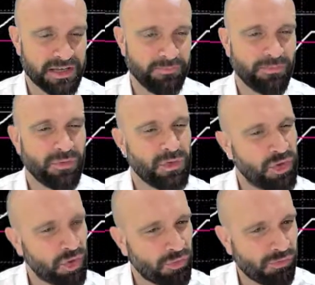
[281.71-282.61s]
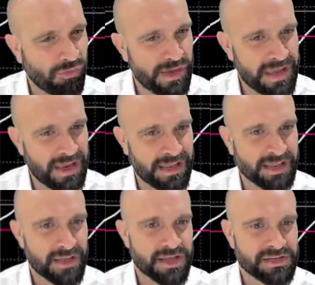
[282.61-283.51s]
and not
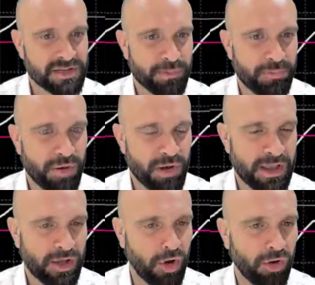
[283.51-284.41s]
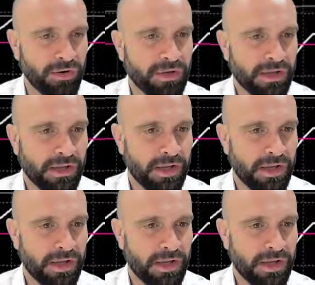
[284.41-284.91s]
really sort of pulling on